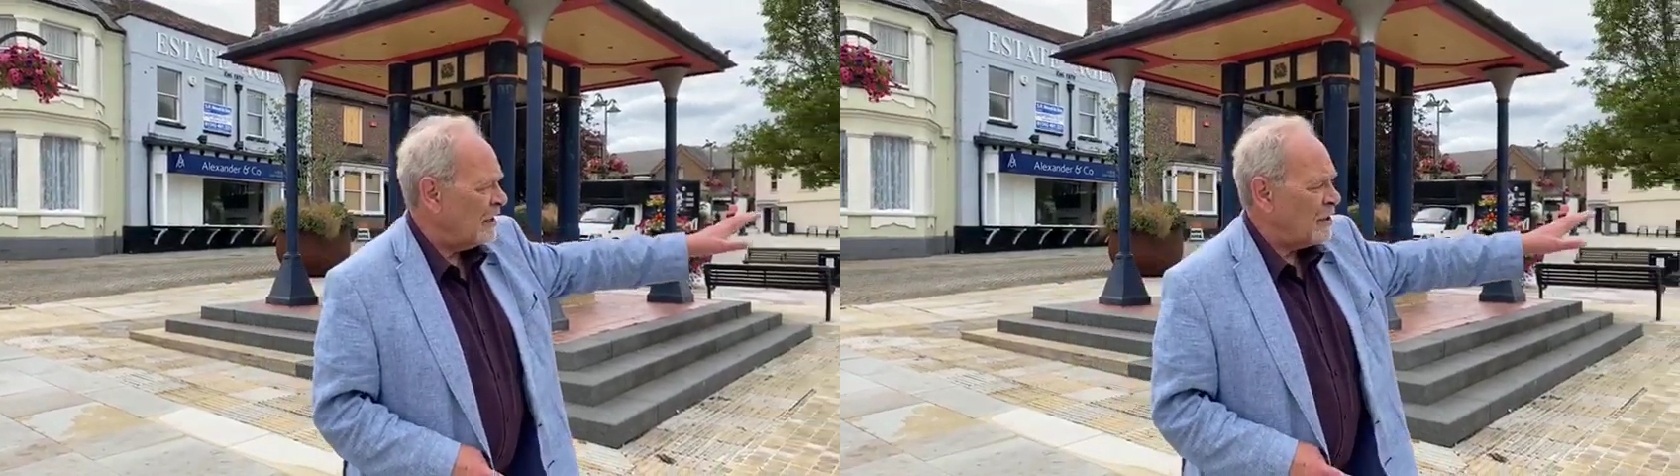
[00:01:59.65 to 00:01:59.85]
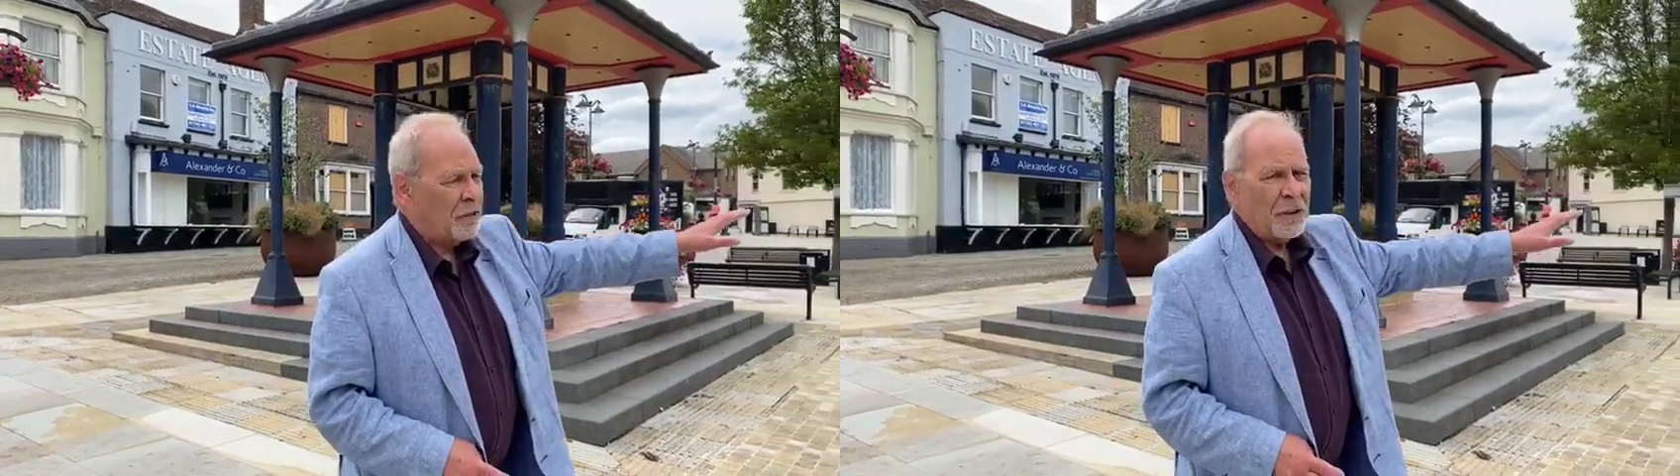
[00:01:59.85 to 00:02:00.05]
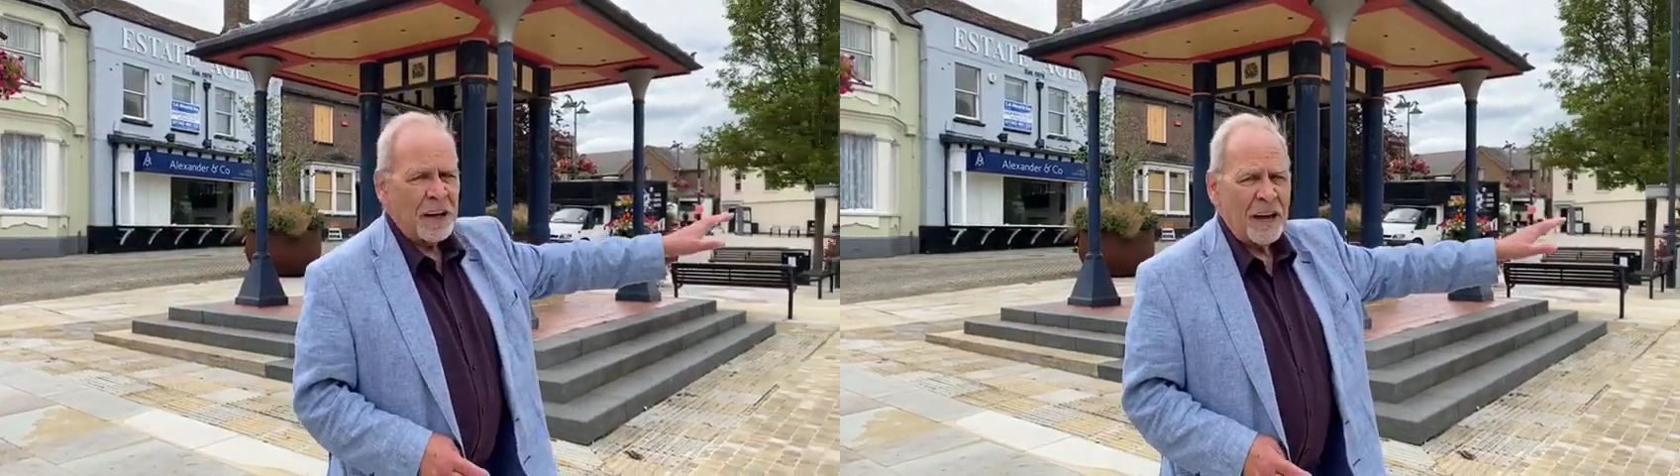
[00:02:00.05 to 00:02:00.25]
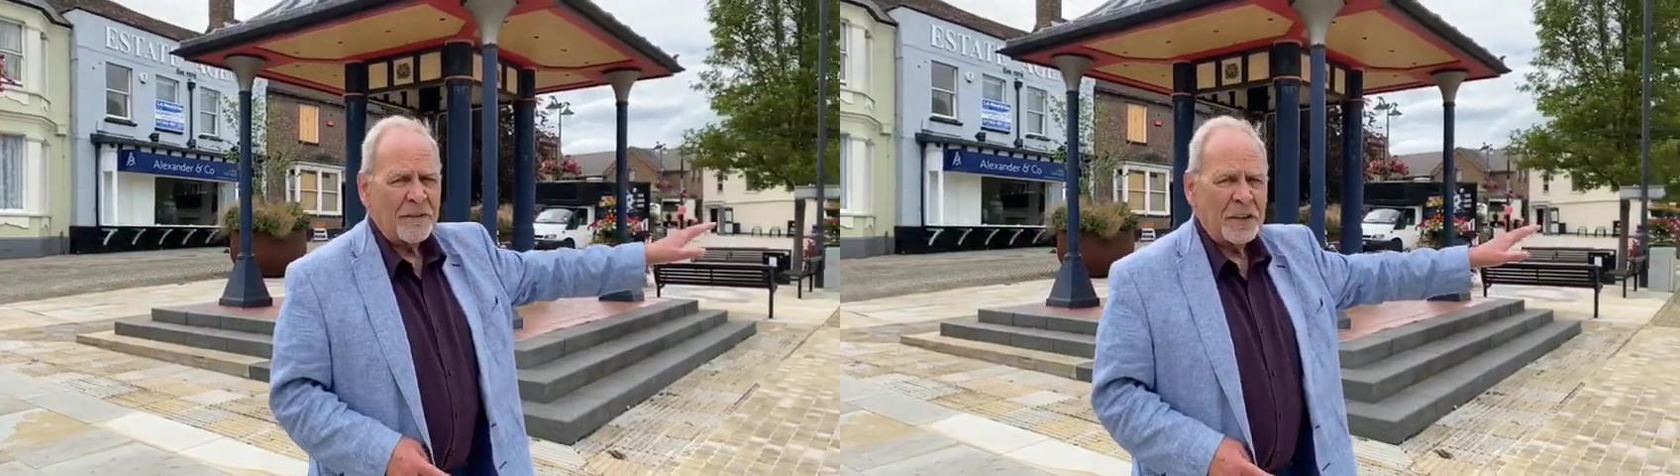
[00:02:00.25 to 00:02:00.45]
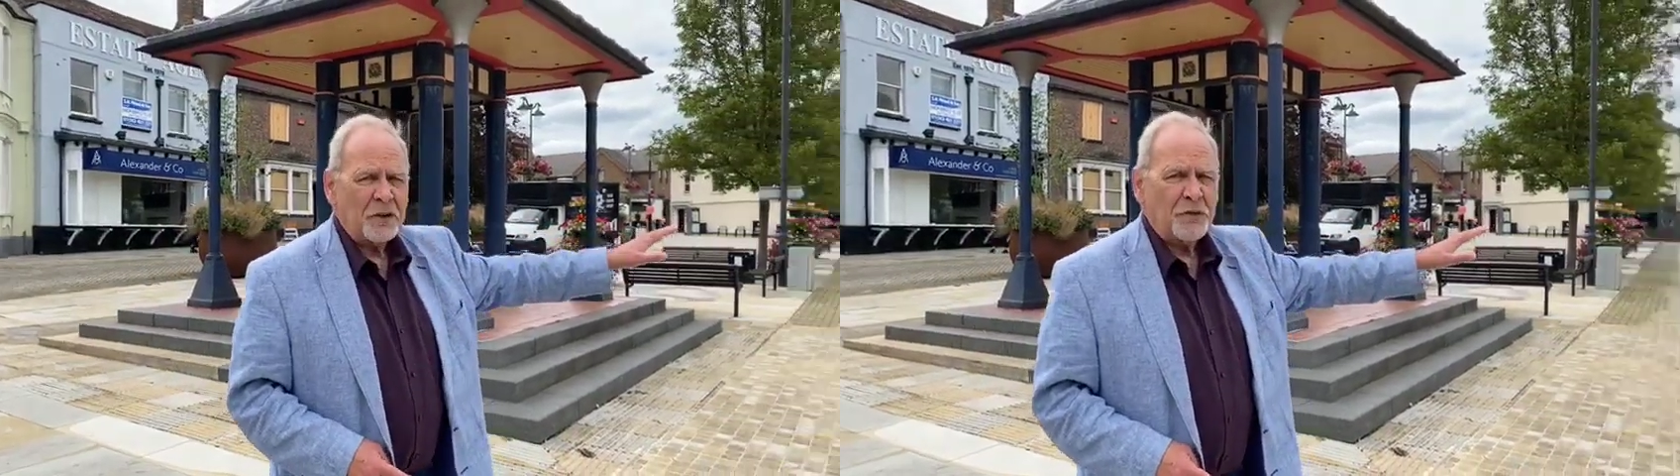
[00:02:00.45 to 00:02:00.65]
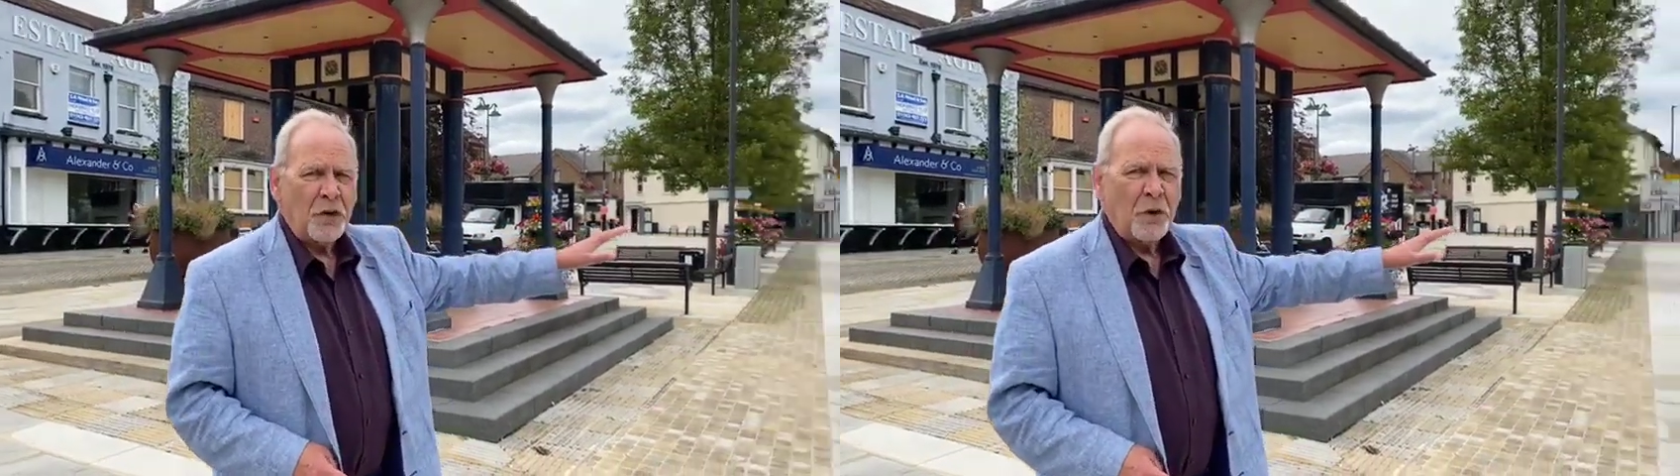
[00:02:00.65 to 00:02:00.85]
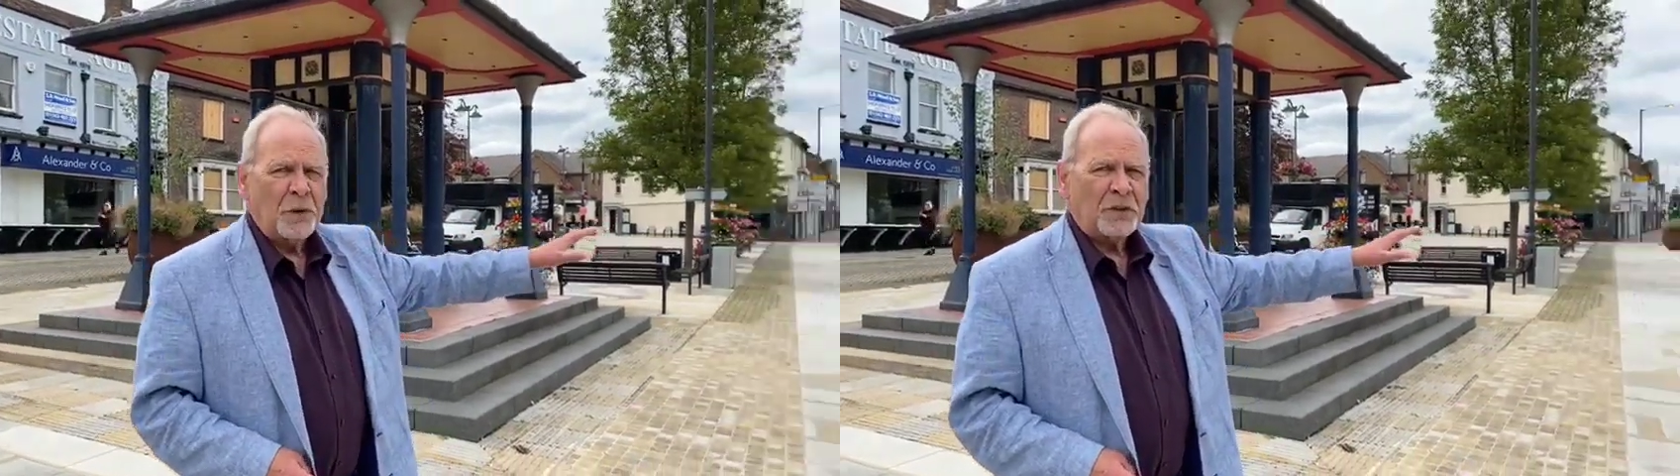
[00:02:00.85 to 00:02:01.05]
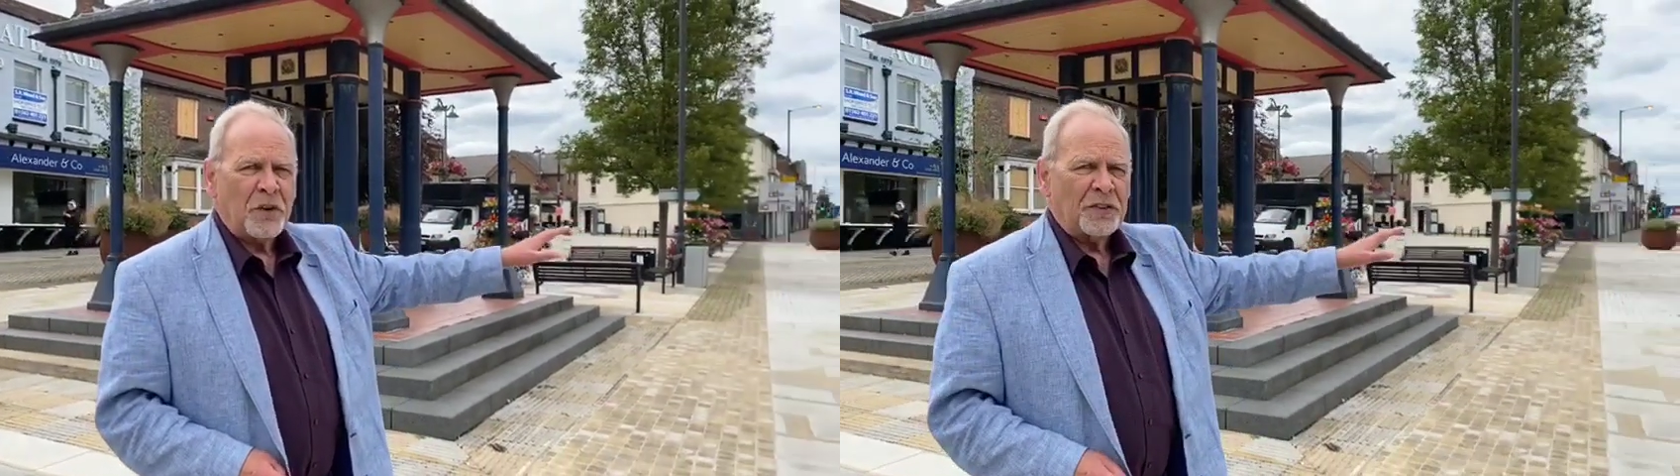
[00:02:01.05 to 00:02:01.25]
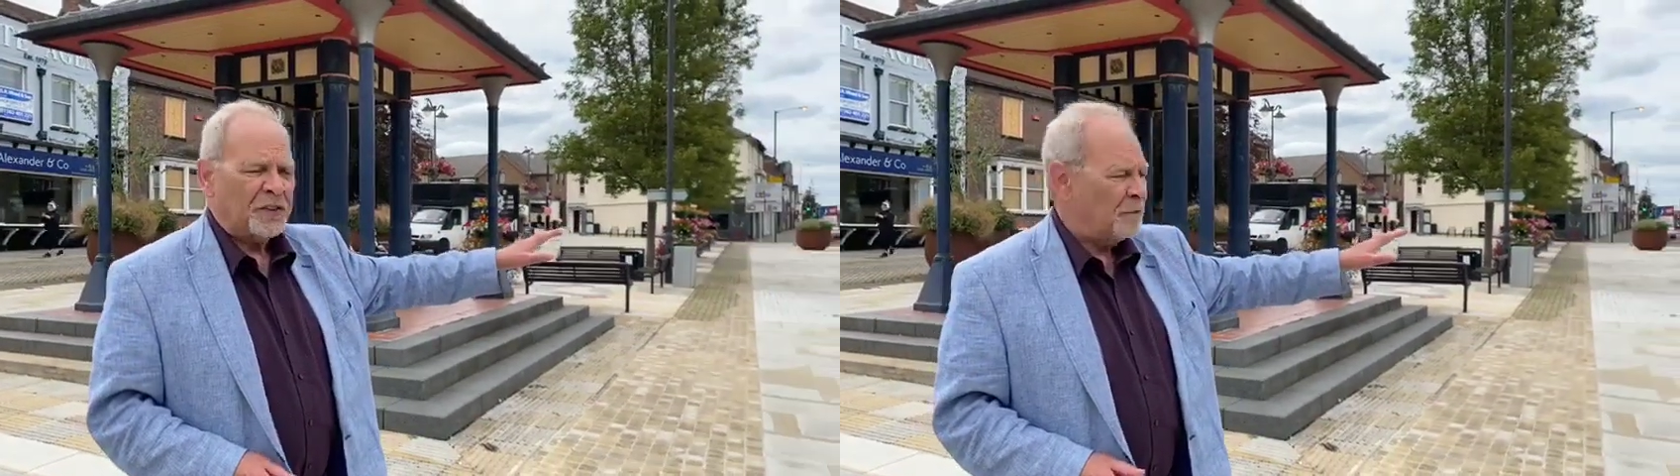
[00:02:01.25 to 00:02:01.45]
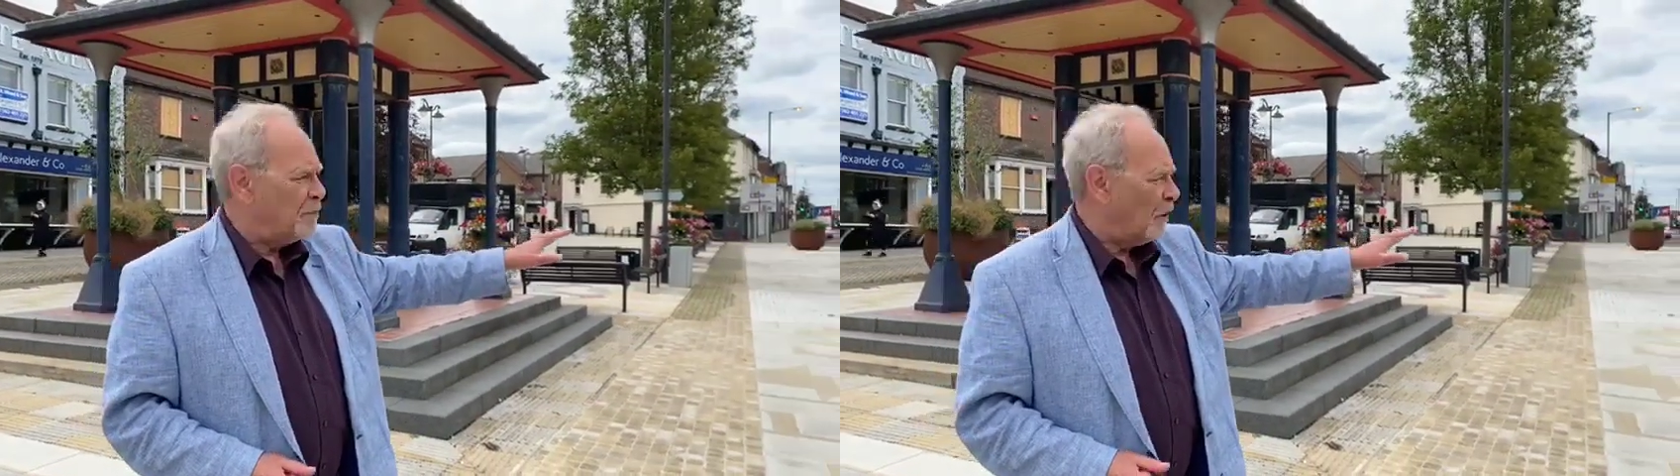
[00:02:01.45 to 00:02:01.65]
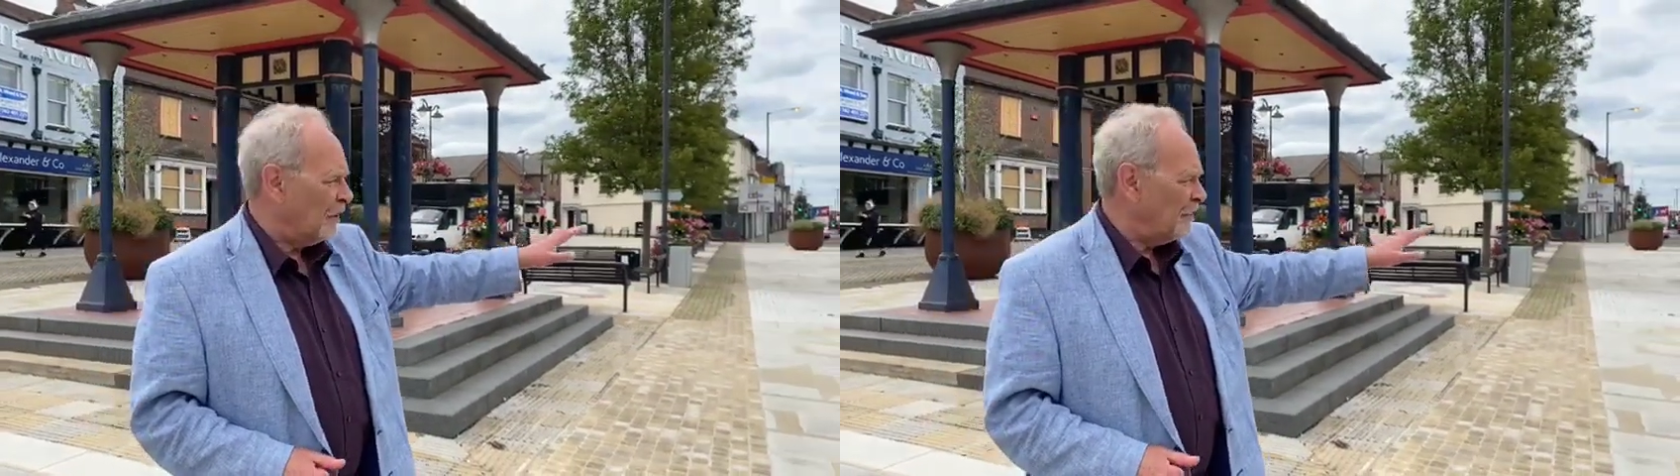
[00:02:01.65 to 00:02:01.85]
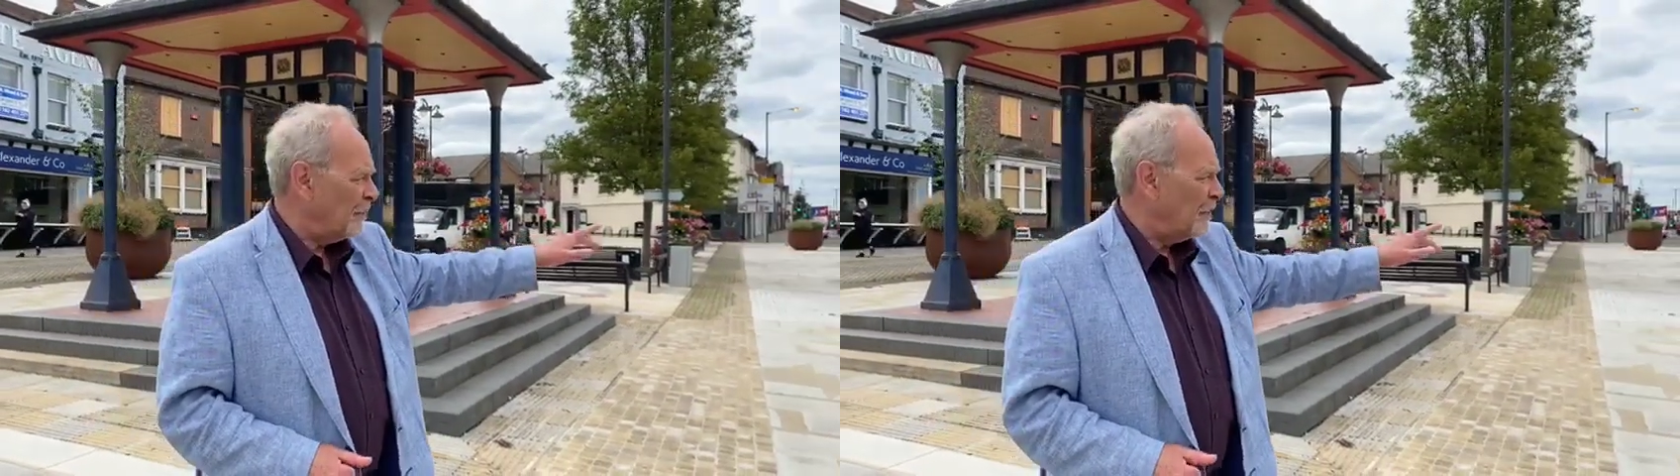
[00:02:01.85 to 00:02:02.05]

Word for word: currently have an informal crossing point